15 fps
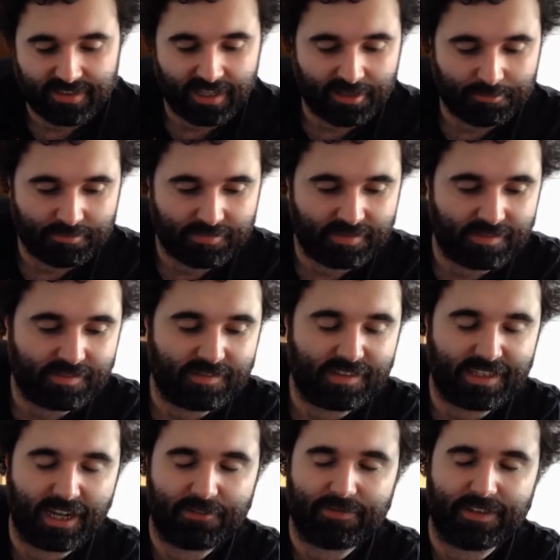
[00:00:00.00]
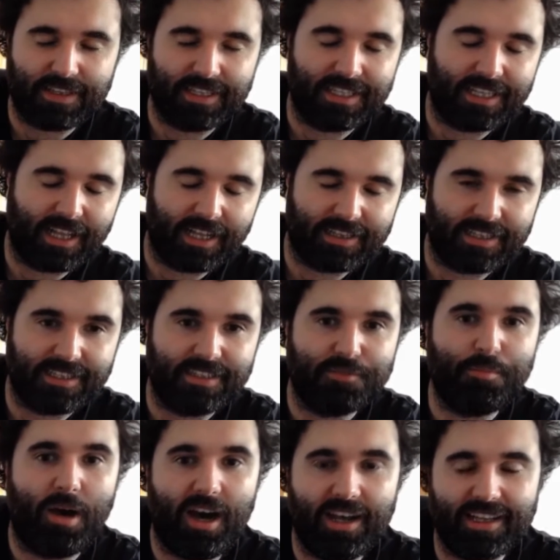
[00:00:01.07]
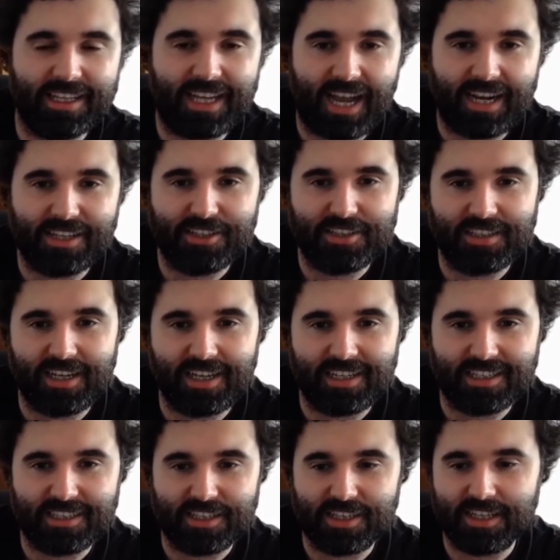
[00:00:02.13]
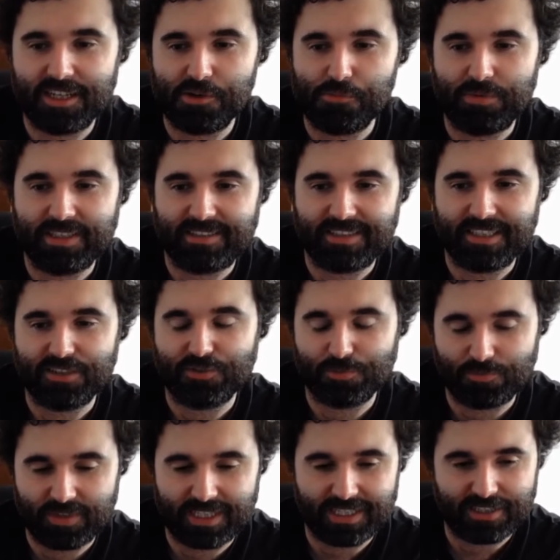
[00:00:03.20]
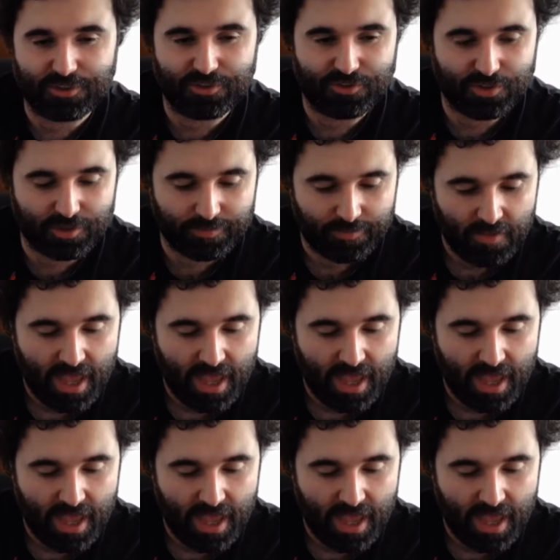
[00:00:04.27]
I'm definitely glad that it's part of the canon, and we're seeing some really good stuff.